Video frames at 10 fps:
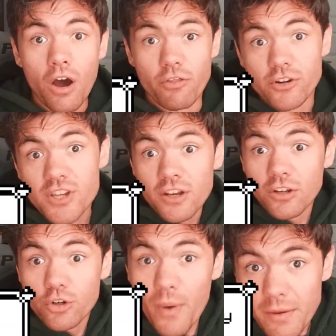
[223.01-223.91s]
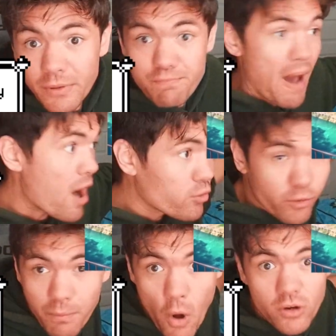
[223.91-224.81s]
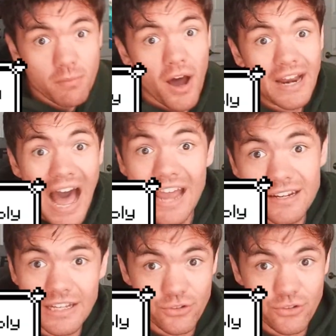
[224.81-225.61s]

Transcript: there's an incredibly powerful Pokemon hiding